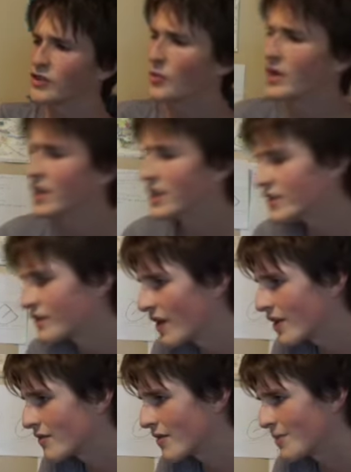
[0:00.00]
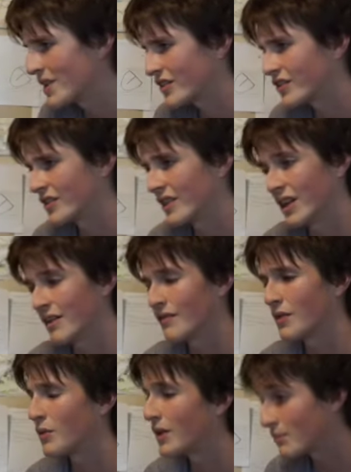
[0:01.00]
one is very reminiscent of
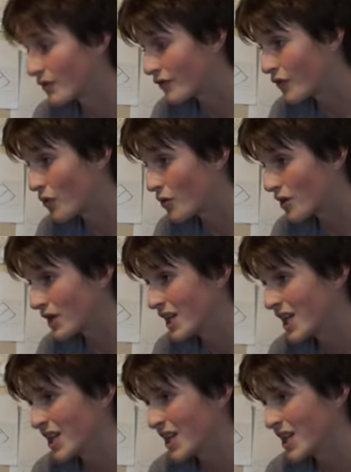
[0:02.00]
the one before,